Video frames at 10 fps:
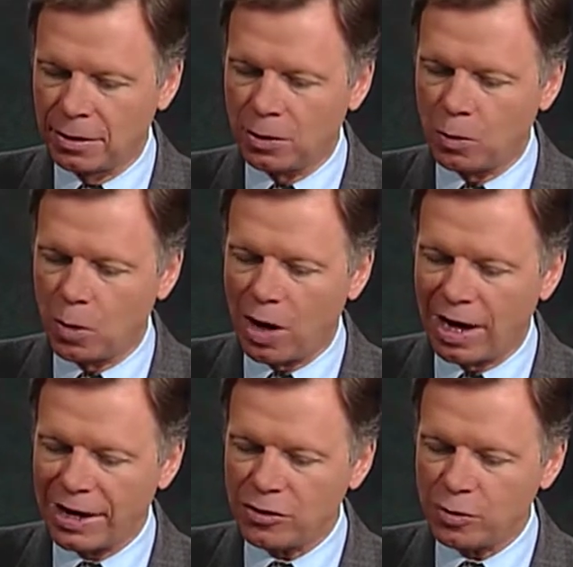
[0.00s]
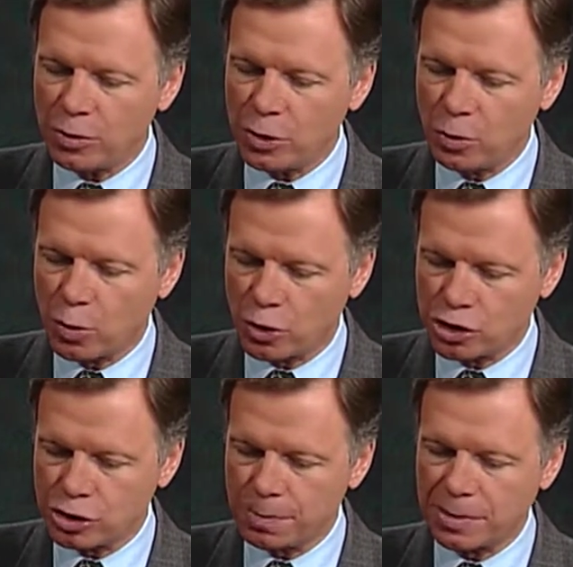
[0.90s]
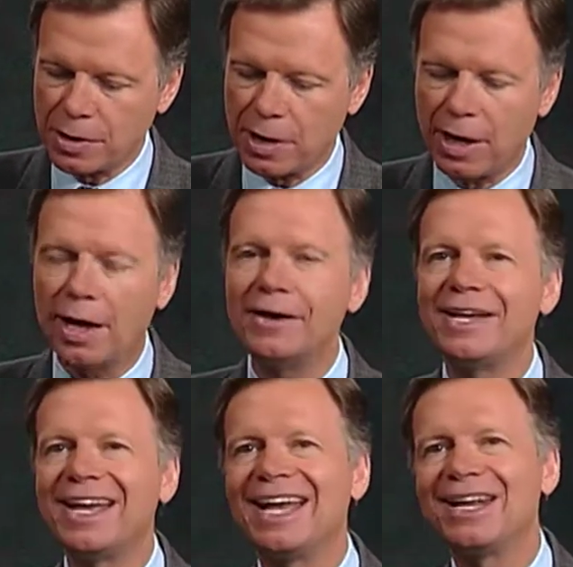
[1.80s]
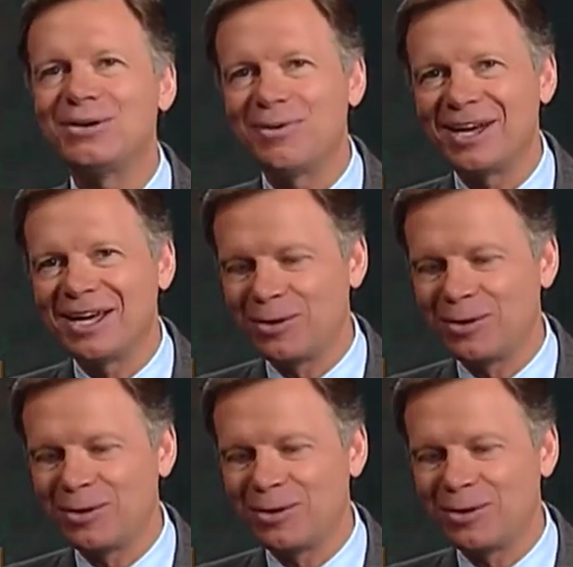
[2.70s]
Why do we worship God anyway?